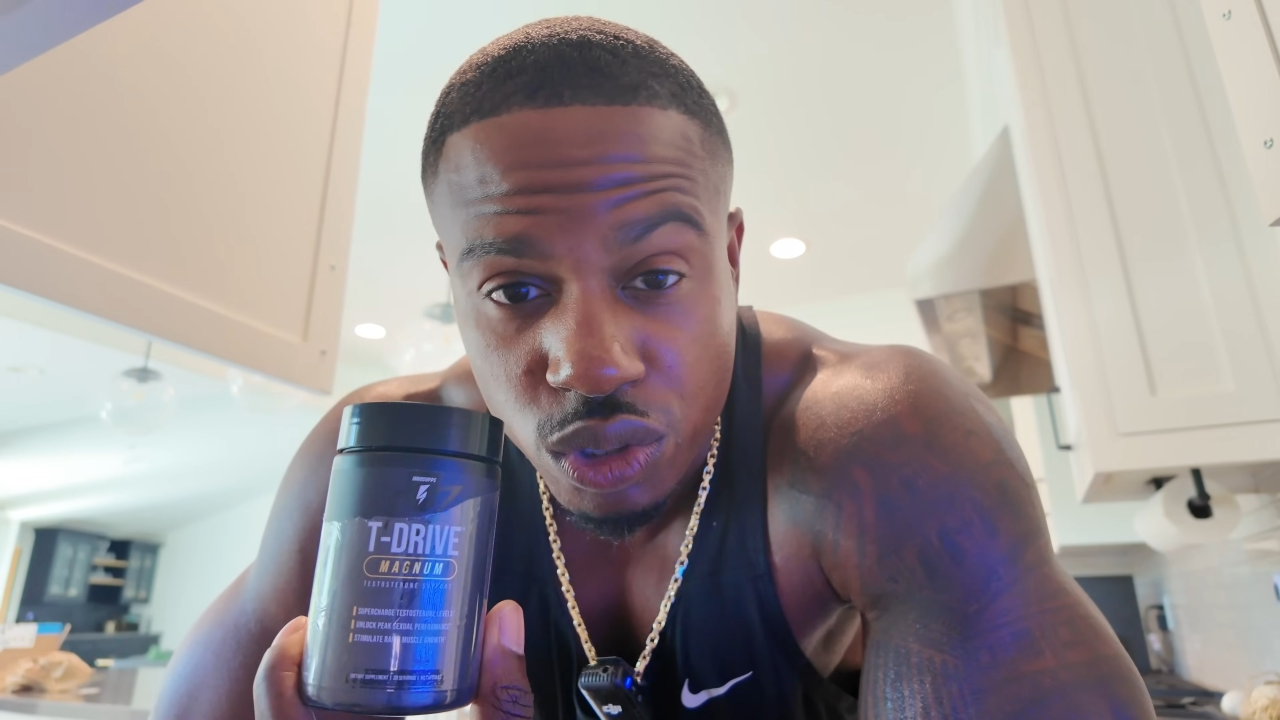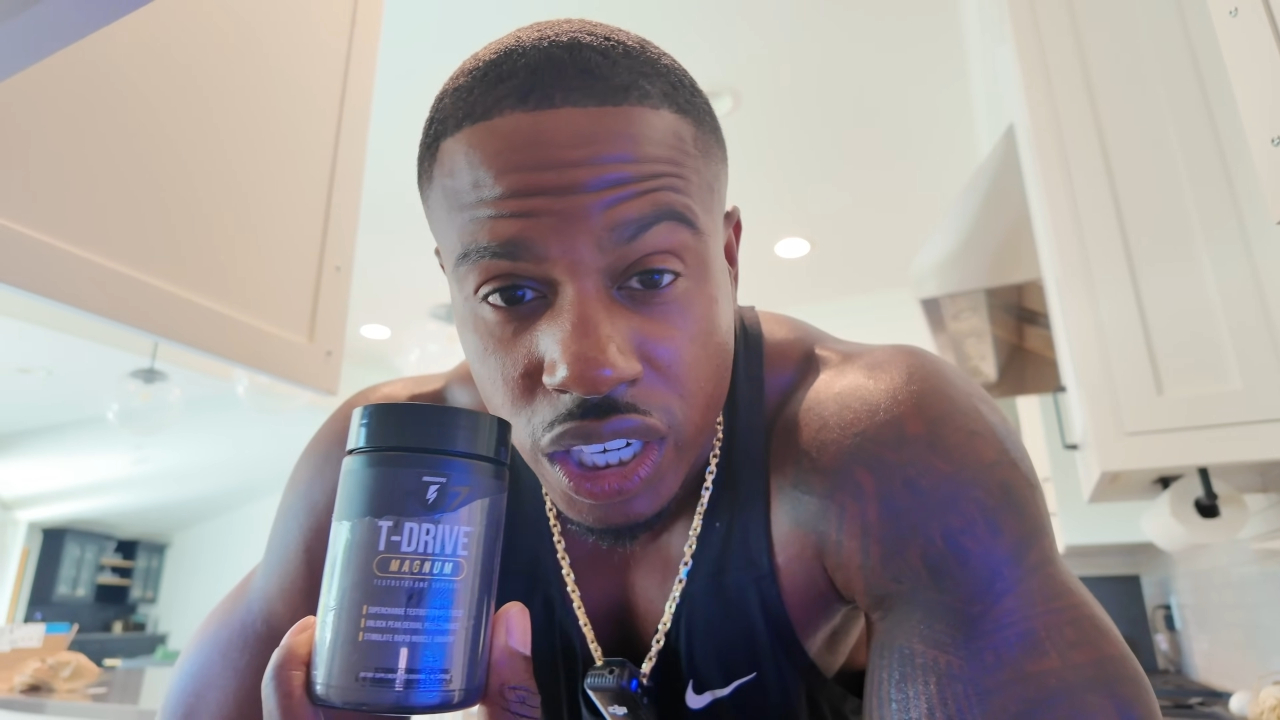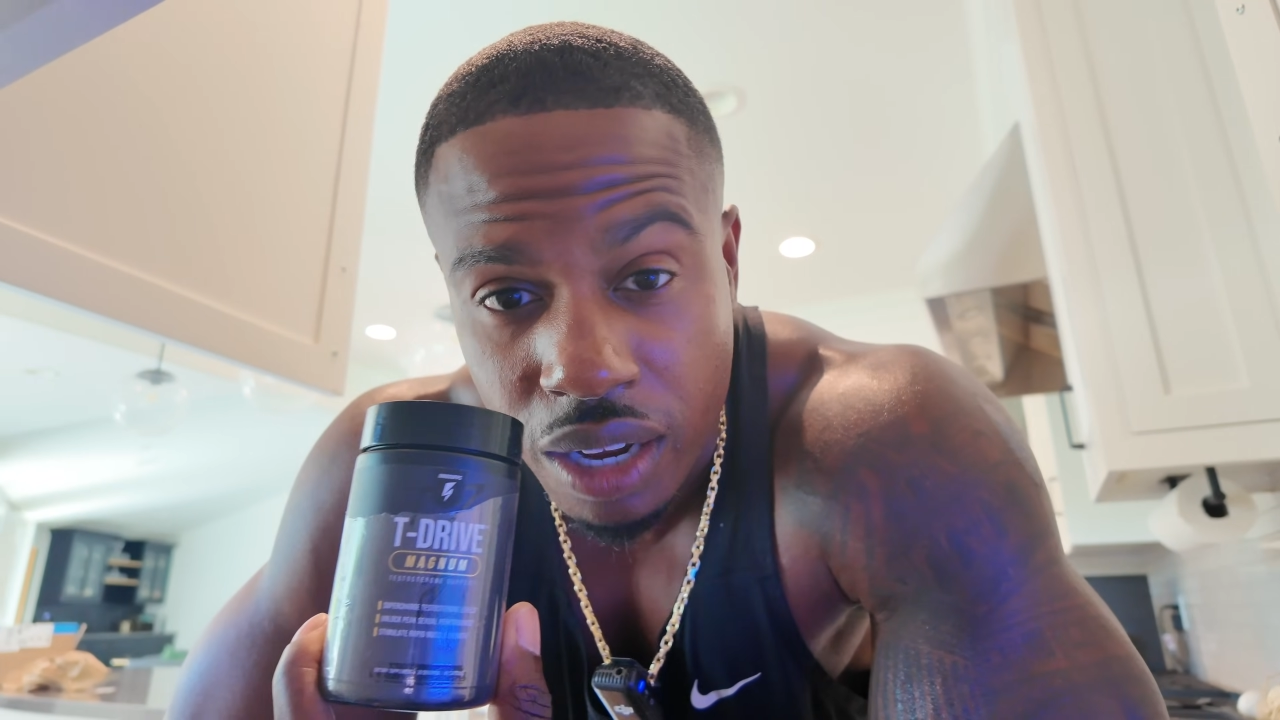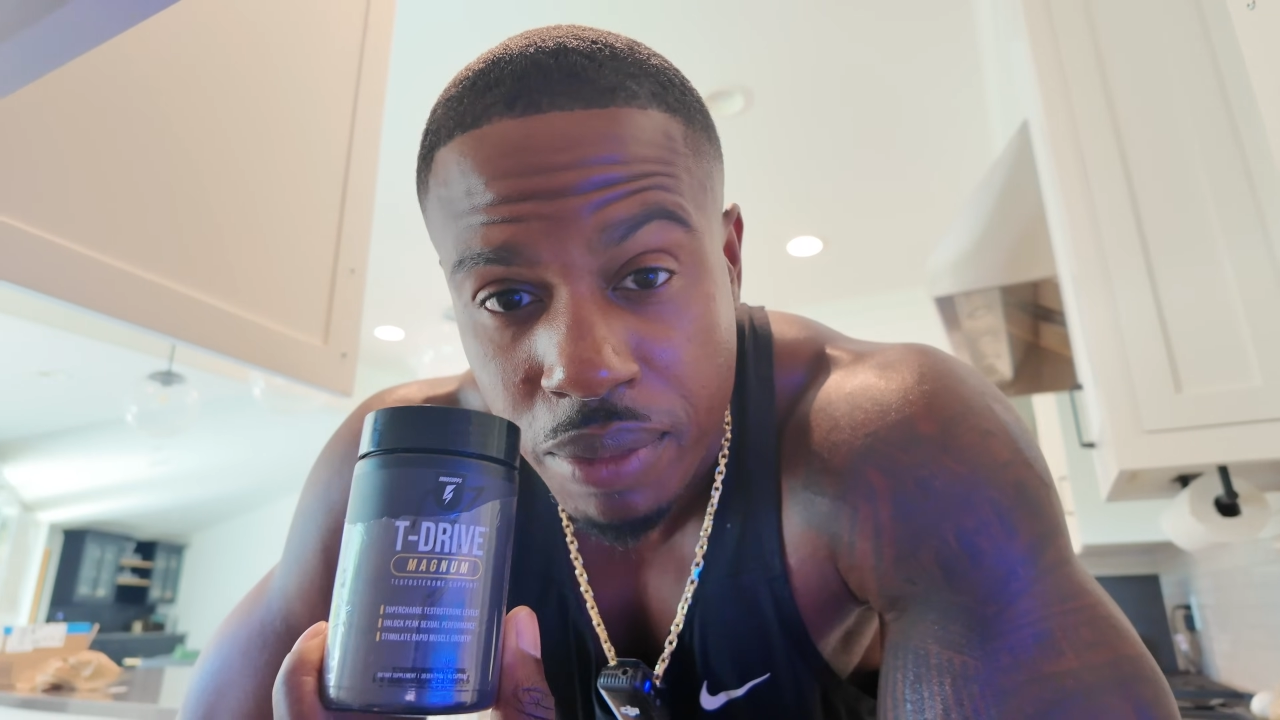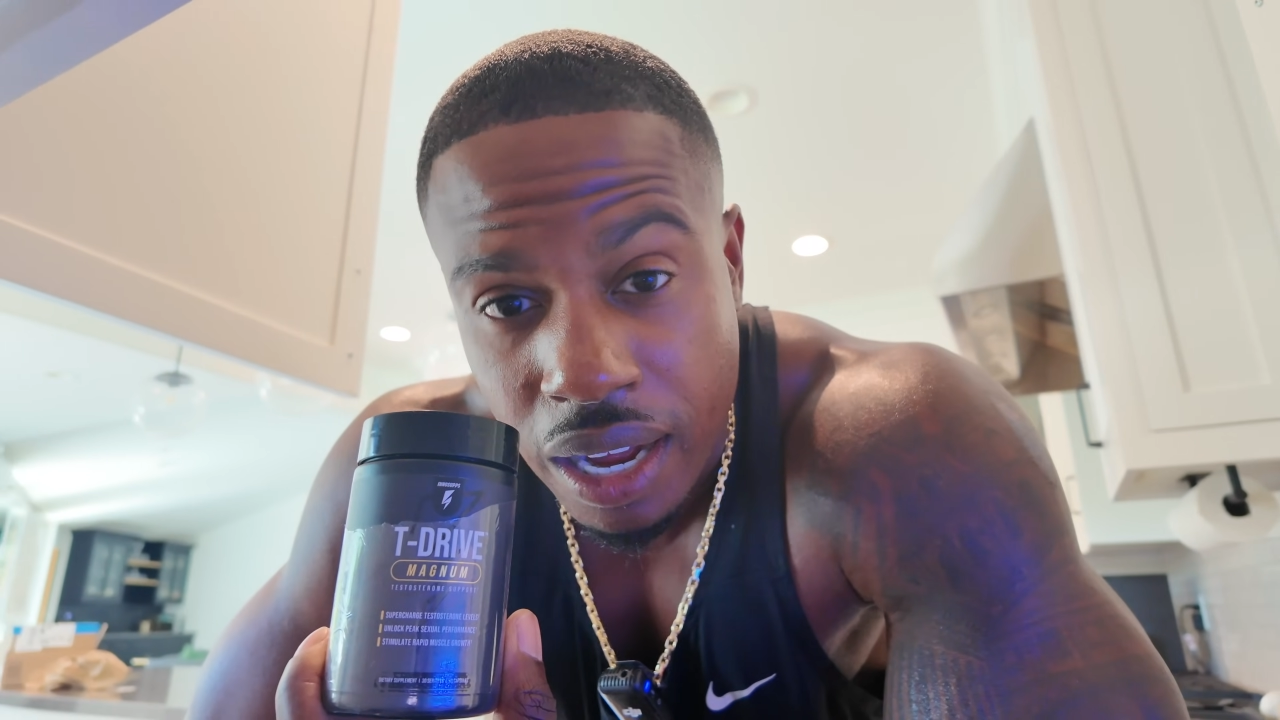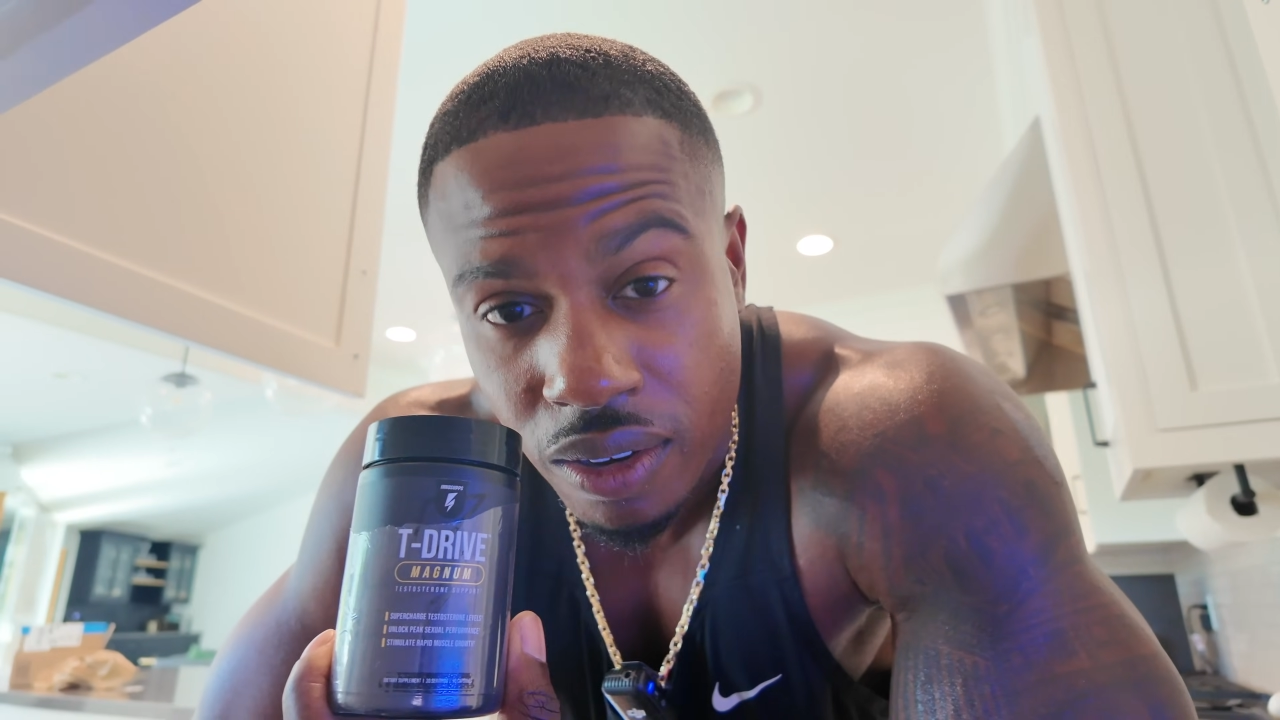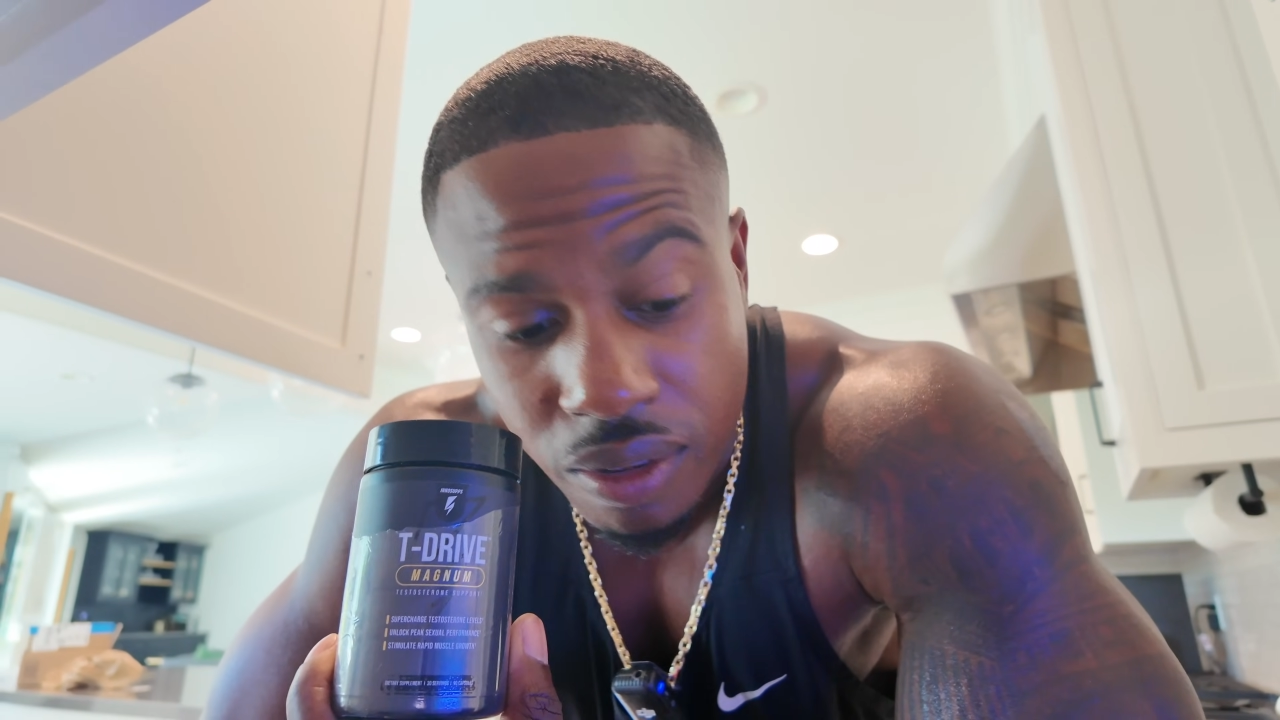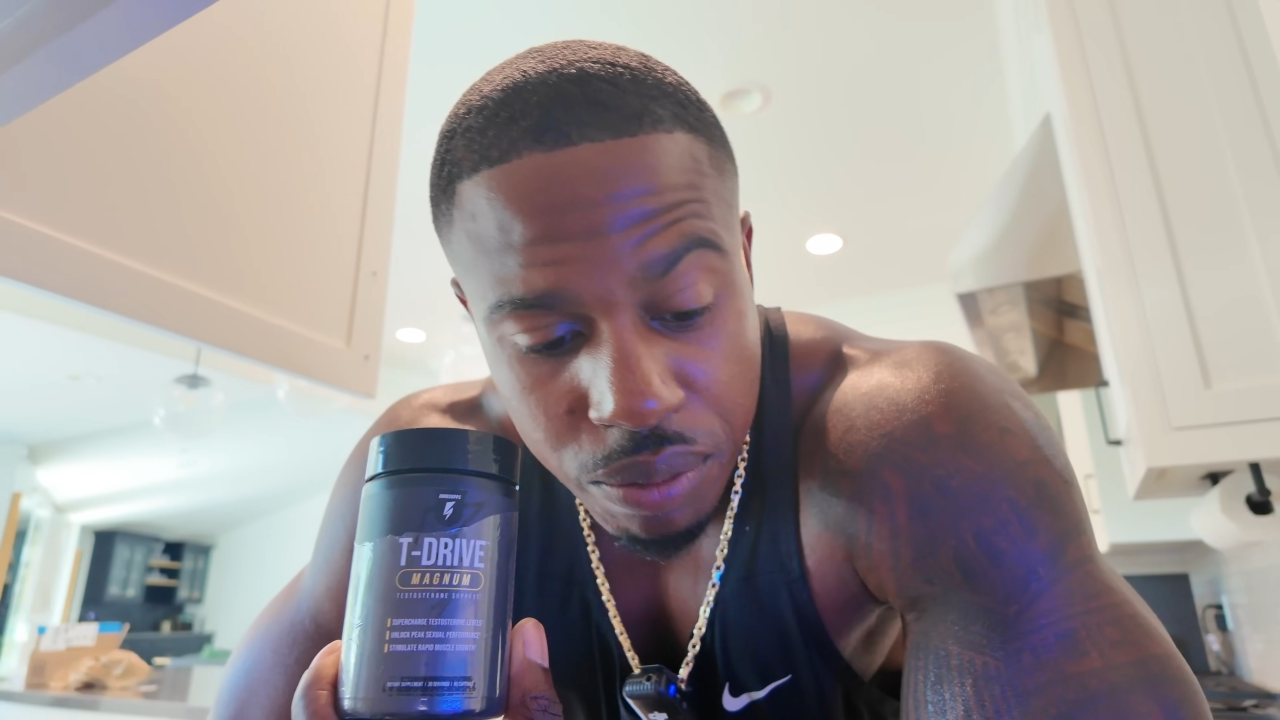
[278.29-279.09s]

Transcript: check them out.